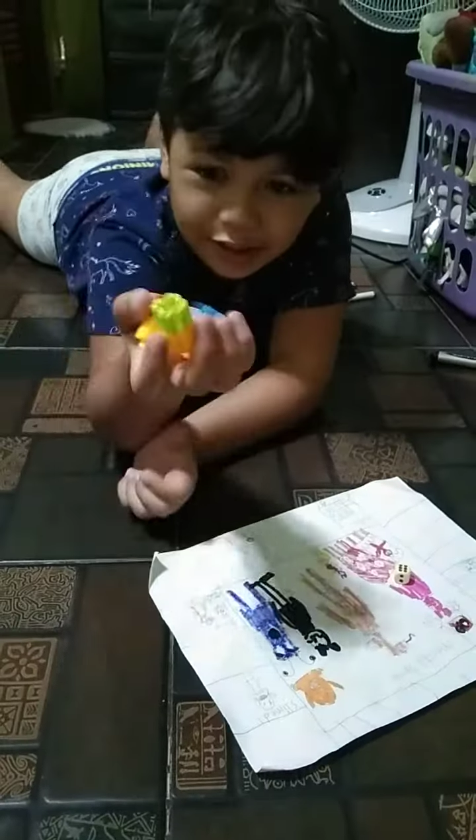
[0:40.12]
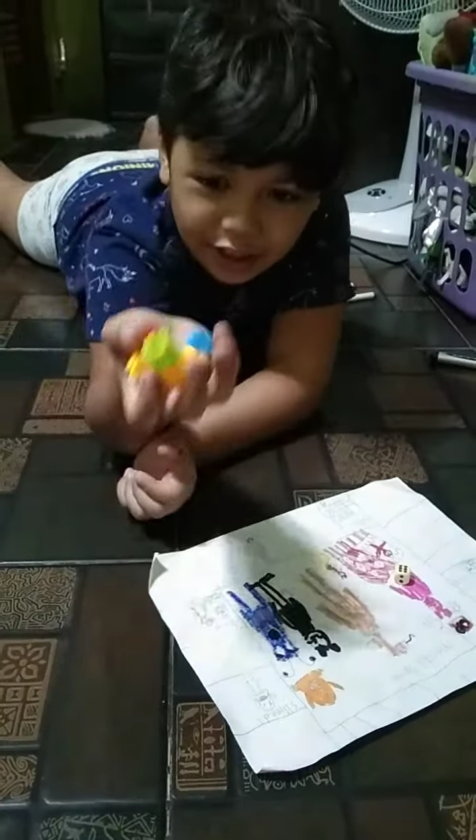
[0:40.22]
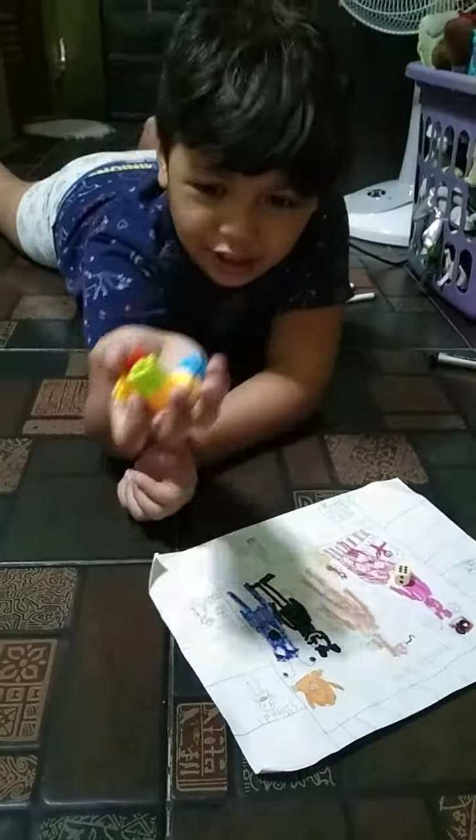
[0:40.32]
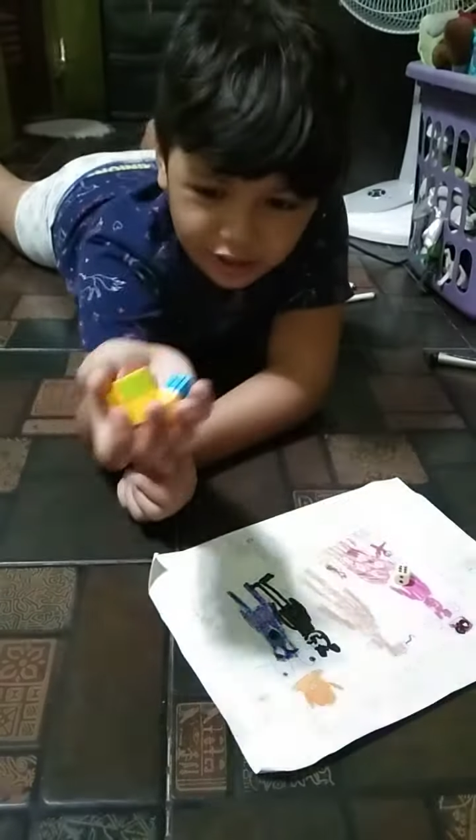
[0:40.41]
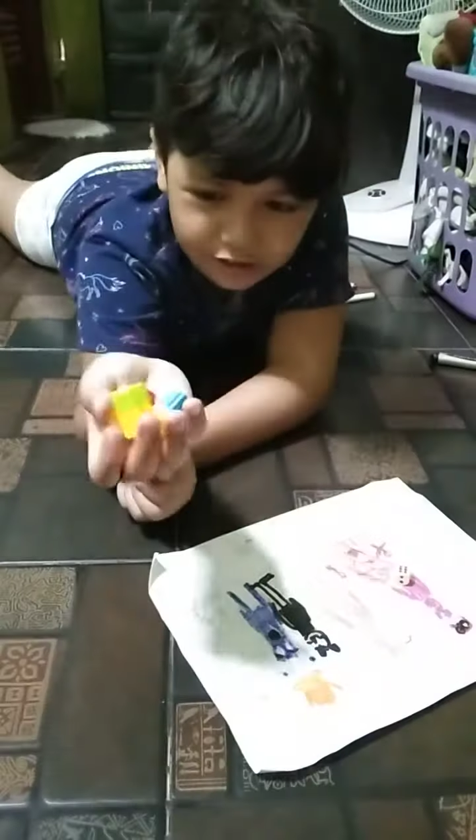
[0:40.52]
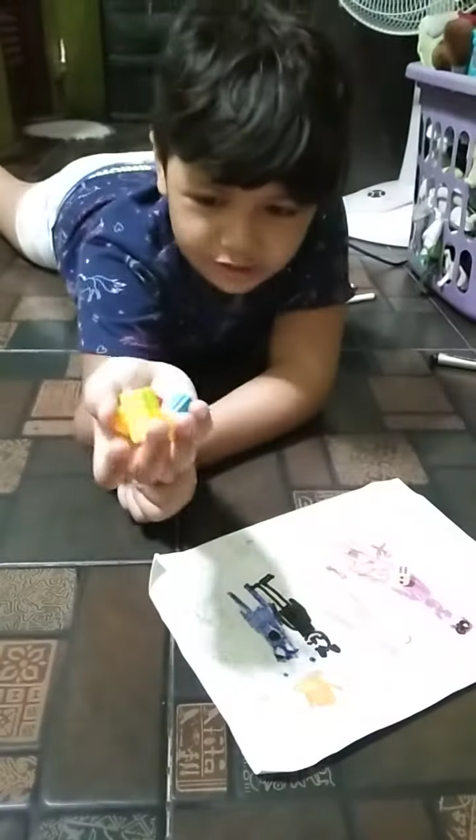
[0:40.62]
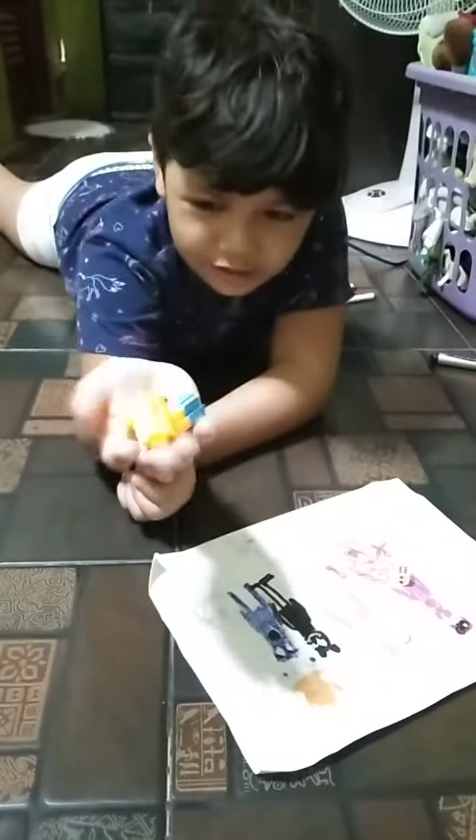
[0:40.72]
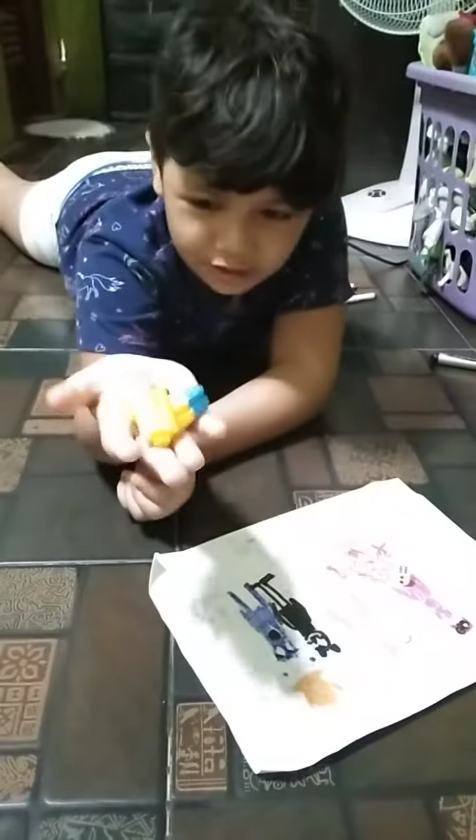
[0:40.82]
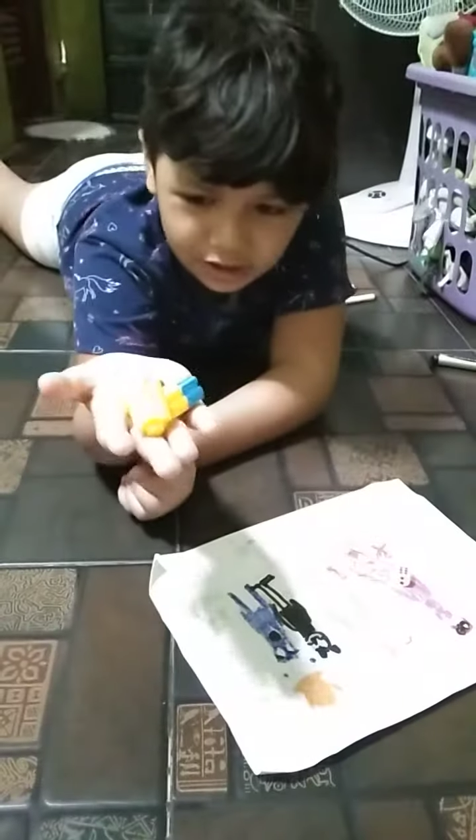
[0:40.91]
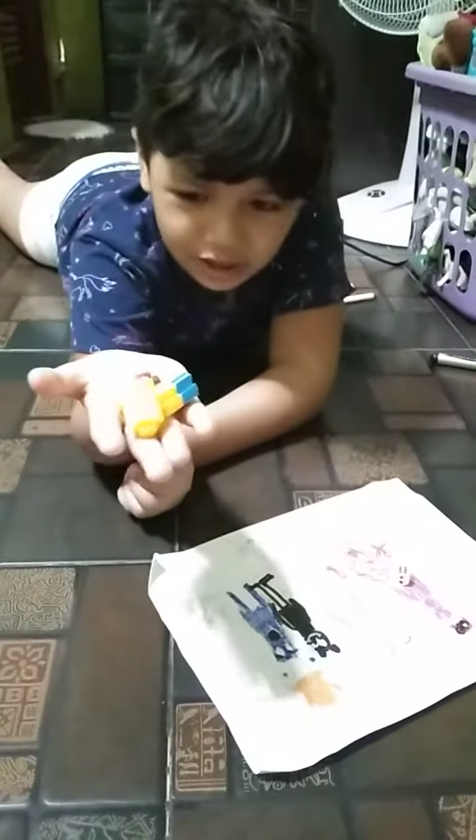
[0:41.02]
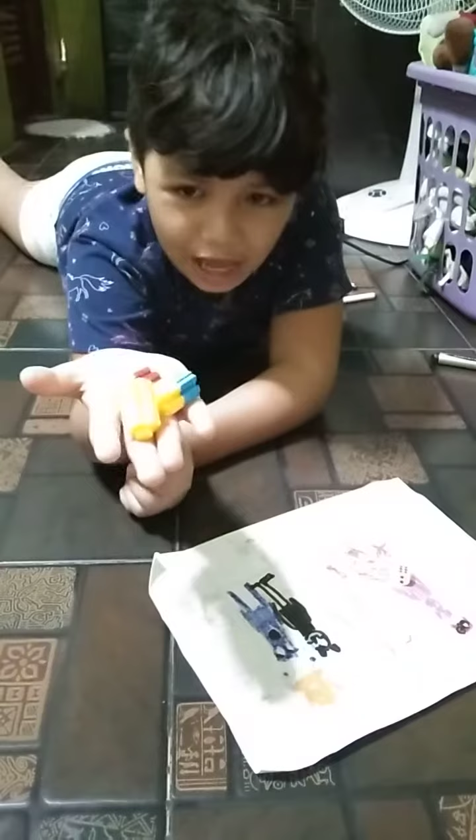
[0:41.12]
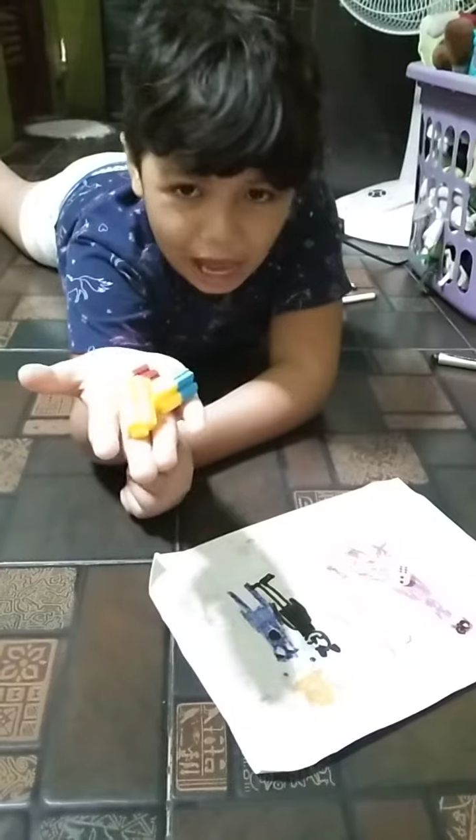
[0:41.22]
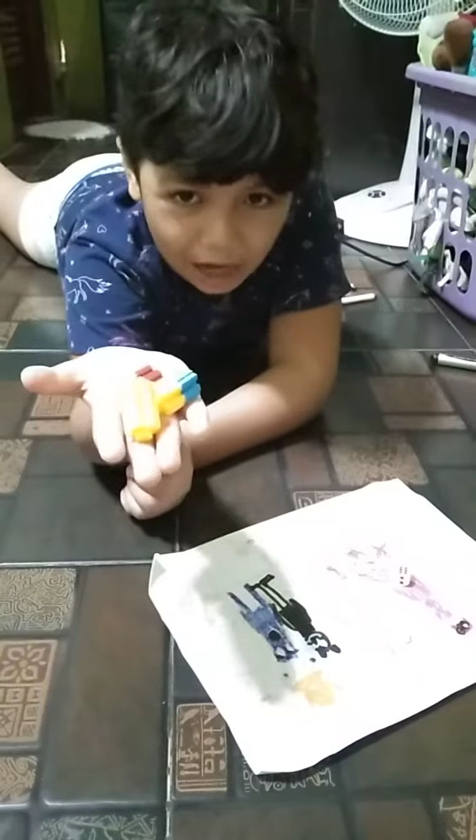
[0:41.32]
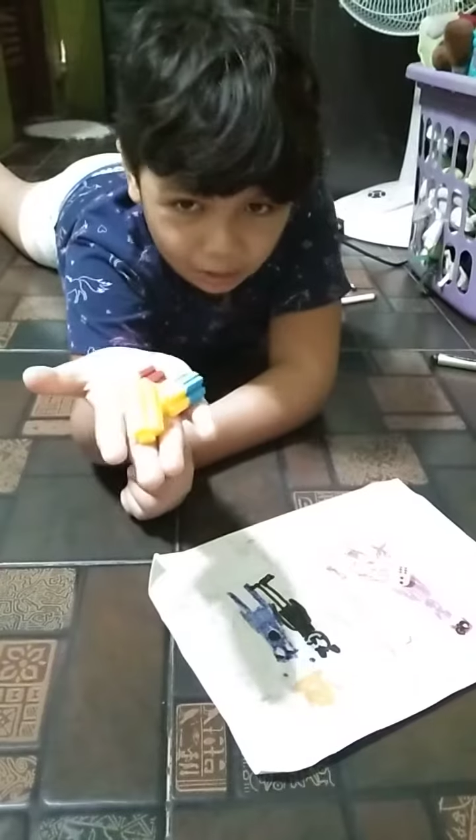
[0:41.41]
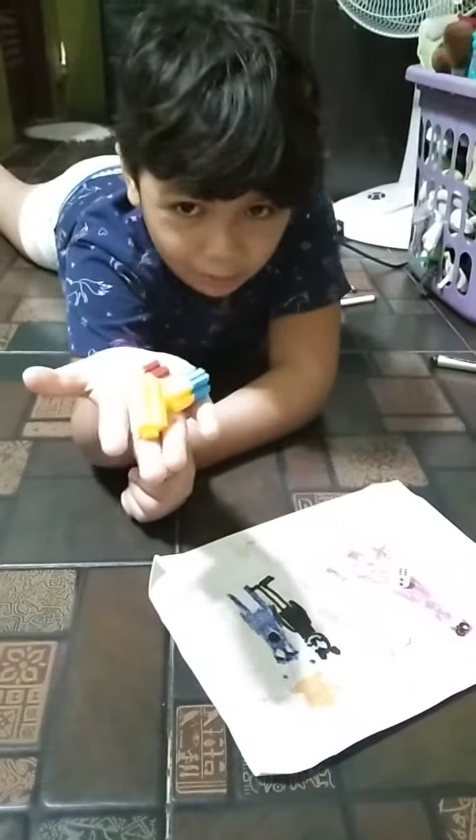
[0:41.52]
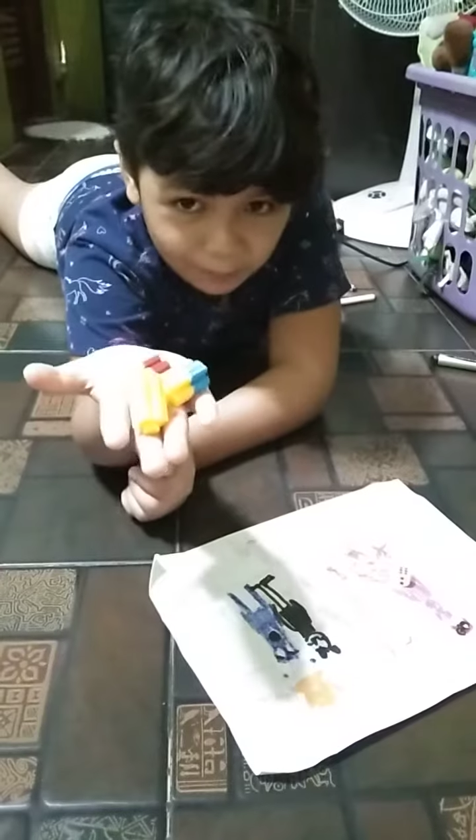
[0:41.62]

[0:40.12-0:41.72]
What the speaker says: these out